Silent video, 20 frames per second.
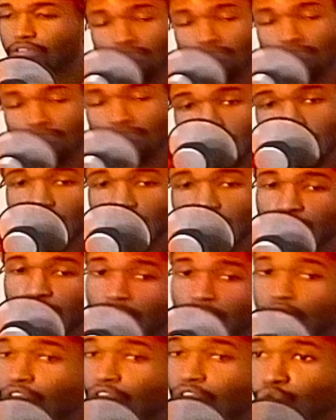So yeah,
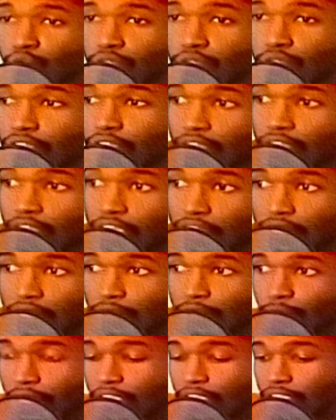you won
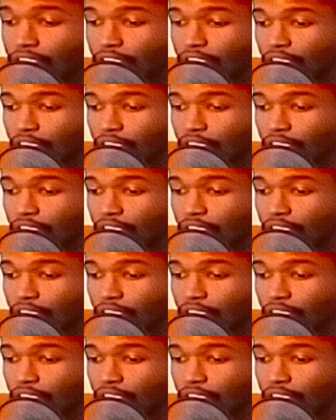anyways.